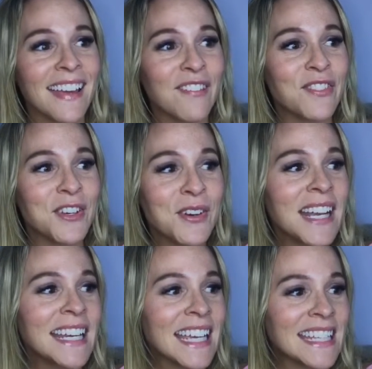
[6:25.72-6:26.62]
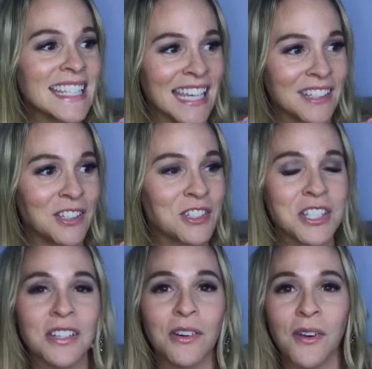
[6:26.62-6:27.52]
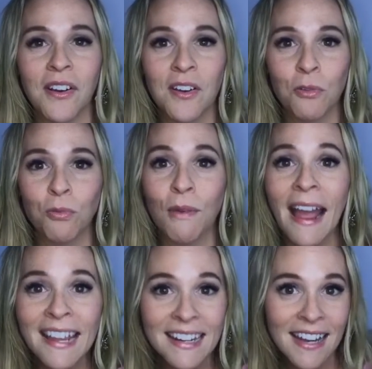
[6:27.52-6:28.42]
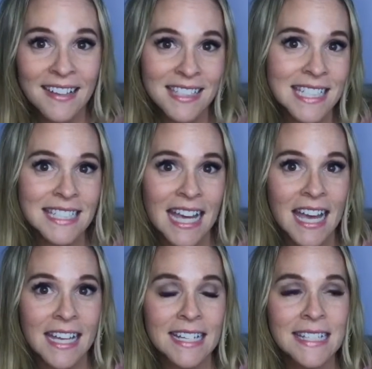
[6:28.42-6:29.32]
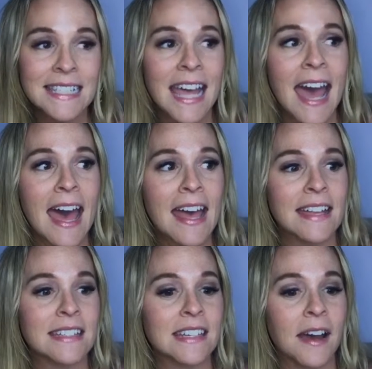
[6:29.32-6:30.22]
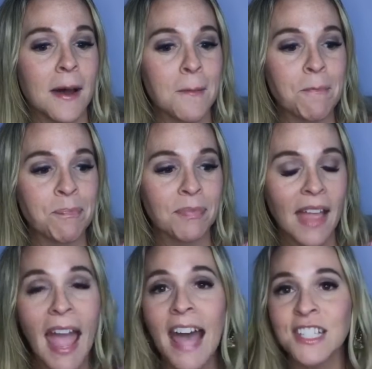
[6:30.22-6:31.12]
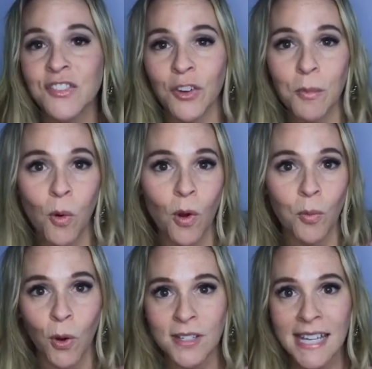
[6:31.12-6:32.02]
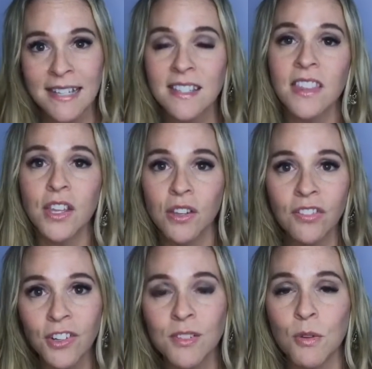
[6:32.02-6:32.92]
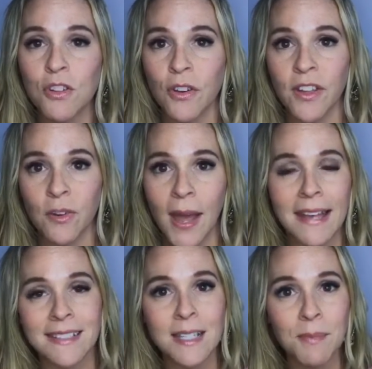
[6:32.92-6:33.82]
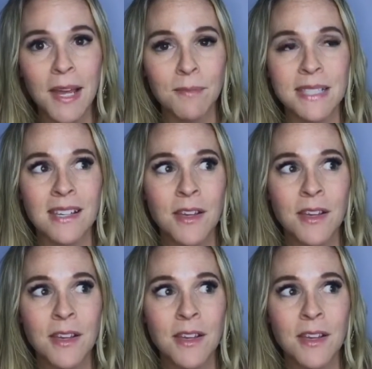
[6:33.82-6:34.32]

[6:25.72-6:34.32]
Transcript: if you can continue to recognize these signs and um, ask for more and more signs, the universe will show you the way. And sometimes